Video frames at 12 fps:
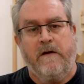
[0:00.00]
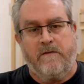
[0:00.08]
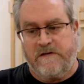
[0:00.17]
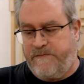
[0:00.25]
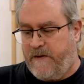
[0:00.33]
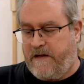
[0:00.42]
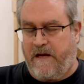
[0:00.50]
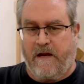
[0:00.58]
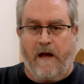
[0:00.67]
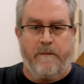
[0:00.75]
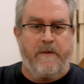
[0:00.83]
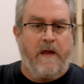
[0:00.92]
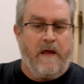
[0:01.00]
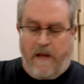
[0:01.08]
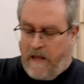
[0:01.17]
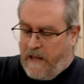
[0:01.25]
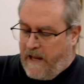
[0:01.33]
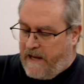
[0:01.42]
was picking up.
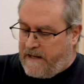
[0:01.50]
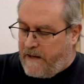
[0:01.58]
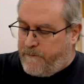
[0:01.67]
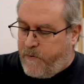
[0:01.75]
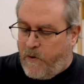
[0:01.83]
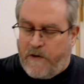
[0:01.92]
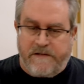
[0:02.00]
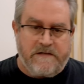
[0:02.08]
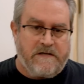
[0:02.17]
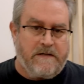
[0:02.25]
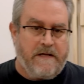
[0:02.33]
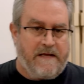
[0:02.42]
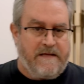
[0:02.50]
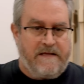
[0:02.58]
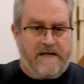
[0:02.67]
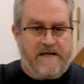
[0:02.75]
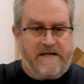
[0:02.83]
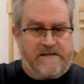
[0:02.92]
And I put
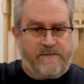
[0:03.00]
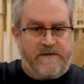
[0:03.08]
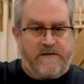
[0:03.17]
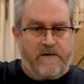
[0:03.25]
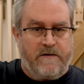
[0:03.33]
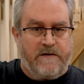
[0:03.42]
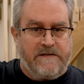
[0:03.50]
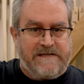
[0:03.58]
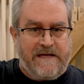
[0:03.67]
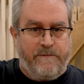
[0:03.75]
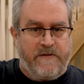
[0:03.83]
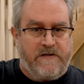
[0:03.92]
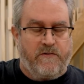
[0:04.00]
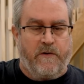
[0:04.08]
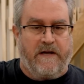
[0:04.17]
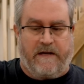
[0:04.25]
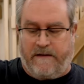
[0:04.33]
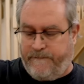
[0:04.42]
these materials in
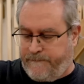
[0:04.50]
between.